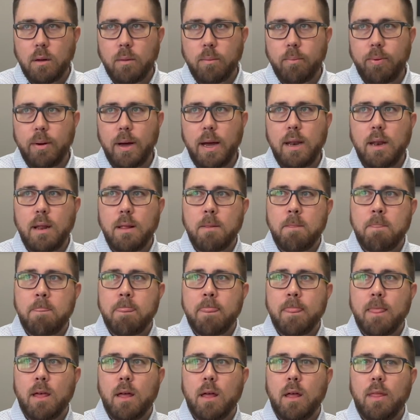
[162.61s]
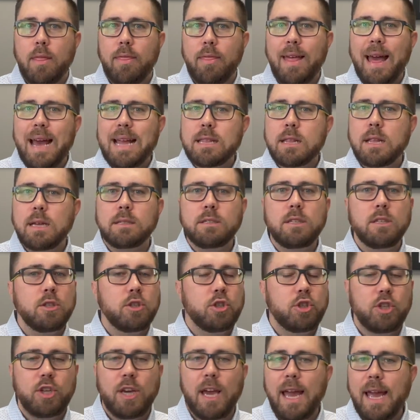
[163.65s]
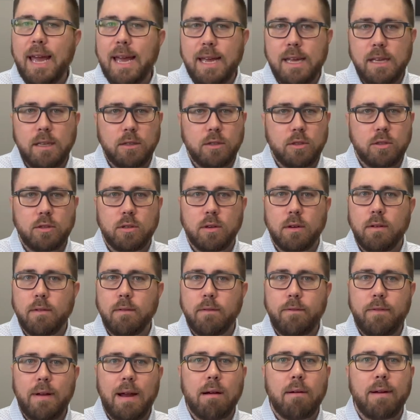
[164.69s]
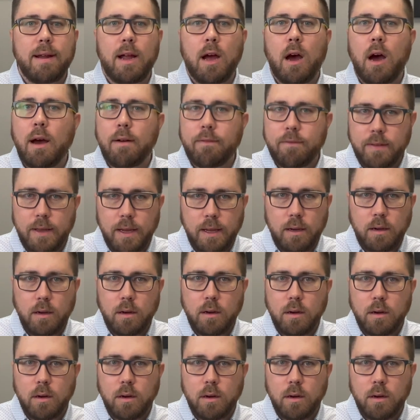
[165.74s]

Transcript: But that doesn't change very often.